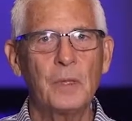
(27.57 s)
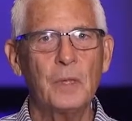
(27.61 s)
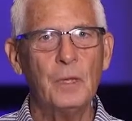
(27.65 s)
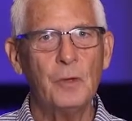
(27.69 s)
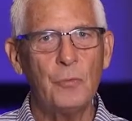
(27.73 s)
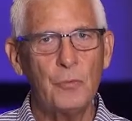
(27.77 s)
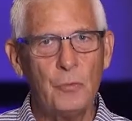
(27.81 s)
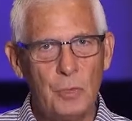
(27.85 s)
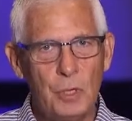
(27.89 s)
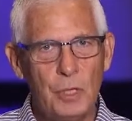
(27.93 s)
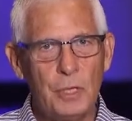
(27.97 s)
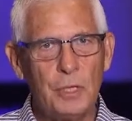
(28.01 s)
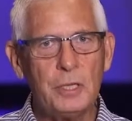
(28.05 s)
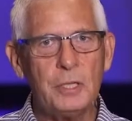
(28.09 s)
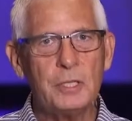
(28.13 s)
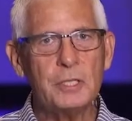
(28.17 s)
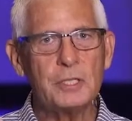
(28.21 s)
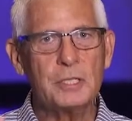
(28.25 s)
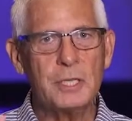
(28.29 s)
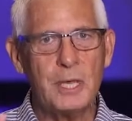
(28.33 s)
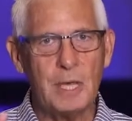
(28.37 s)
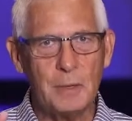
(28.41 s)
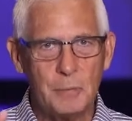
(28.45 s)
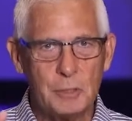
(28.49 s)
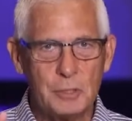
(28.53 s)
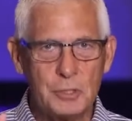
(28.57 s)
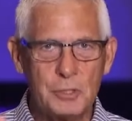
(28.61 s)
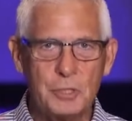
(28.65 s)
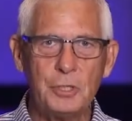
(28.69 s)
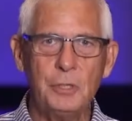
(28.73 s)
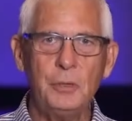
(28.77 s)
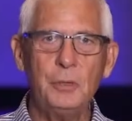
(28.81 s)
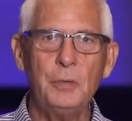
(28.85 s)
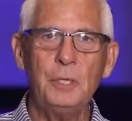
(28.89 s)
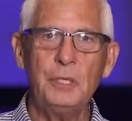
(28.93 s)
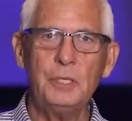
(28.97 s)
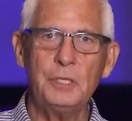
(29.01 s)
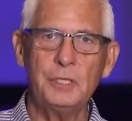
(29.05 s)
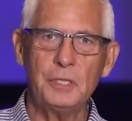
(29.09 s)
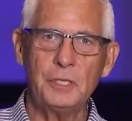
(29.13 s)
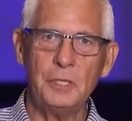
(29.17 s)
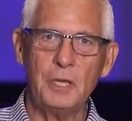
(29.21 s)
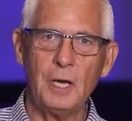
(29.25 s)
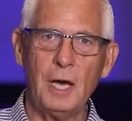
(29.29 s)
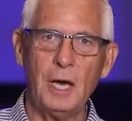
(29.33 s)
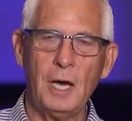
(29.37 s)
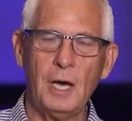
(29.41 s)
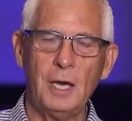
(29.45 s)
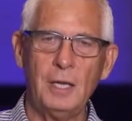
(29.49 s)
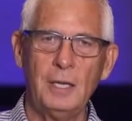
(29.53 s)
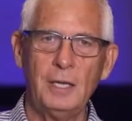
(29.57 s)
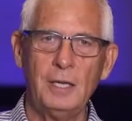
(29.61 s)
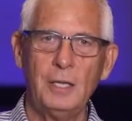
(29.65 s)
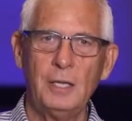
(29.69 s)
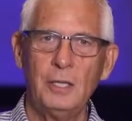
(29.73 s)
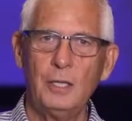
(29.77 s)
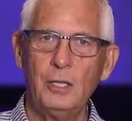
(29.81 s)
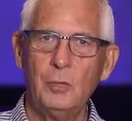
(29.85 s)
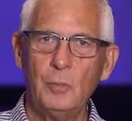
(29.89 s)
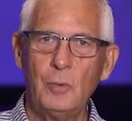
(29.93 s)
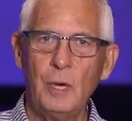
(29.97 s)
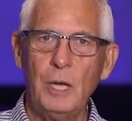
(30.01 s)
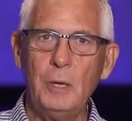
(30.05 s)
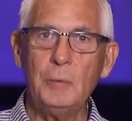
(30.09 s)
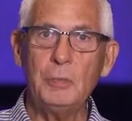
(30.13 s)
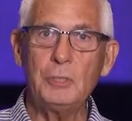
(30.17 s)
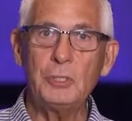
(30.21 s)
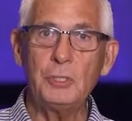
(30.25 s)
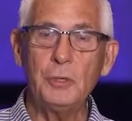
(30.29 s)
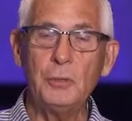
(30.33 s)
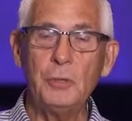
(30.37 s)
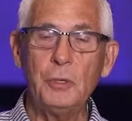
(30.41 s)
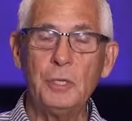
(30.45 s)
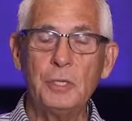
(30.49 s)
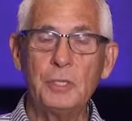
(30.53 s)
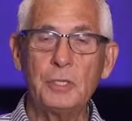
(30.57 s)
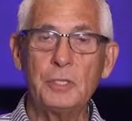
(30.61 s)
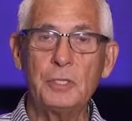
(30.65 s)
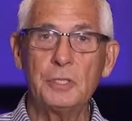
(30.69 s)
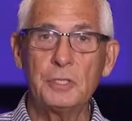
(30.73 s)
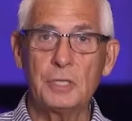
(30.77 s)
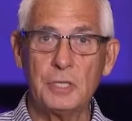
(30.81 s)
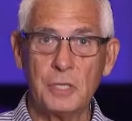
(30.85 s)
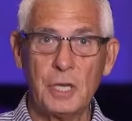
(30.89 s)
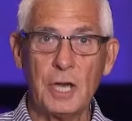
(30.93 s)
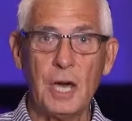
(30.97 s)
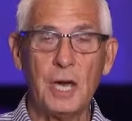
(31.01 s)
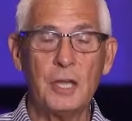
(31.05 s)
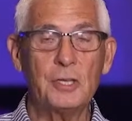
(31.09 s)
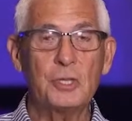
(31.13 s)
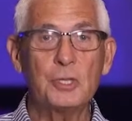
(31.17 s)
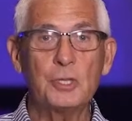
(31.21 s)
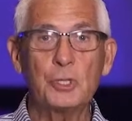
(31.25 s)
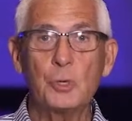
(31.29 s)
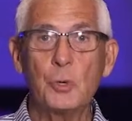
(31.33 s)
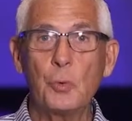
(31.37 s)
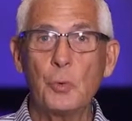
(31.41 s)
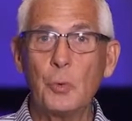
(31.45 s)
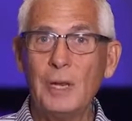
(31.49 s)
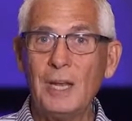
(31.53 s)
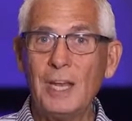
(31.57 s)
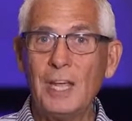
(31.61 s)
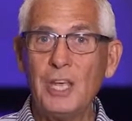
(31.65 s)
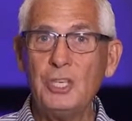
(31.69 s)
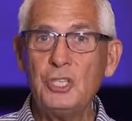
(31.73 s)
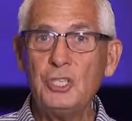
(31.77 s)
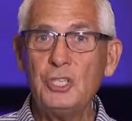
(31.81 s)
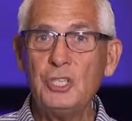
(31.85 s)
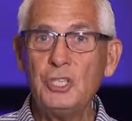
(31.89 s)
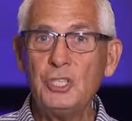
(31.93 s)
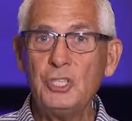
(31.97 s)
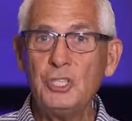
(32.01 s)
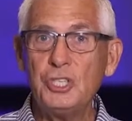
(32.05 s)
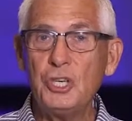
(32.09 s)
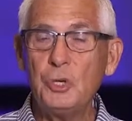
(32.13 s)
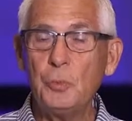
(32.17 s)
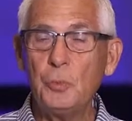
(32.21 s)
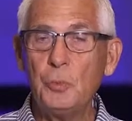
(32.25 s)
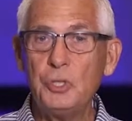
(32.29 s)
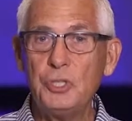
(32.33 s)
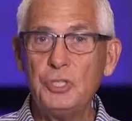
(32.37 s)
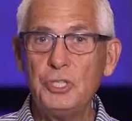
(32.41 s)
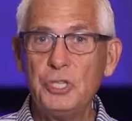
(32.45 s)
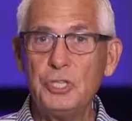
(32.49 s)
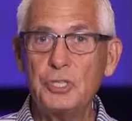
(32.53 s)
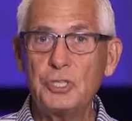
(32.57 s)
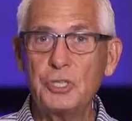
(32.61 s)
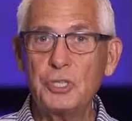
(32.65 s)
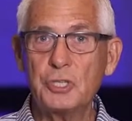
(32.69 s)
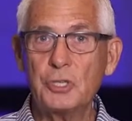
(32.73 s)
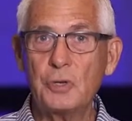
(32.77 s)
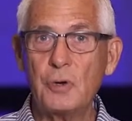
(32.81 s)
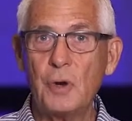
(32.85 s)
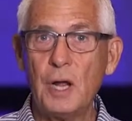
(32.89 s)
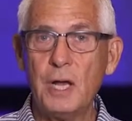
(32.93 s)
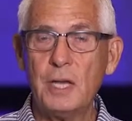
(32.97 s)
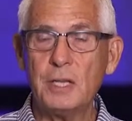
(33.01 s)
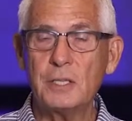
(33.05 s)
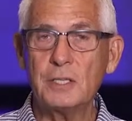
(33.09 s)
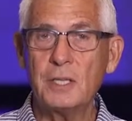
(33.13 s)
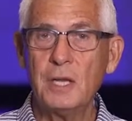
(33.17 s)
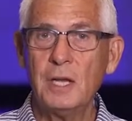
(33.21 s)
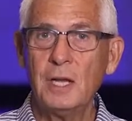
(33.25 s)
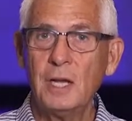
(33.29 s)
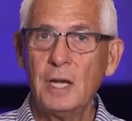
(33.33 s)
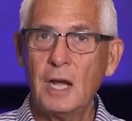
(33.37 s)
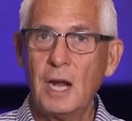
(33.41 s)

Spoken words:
It really is time to tune into God. The way we tune into God is through a relationship with Jesus Christ.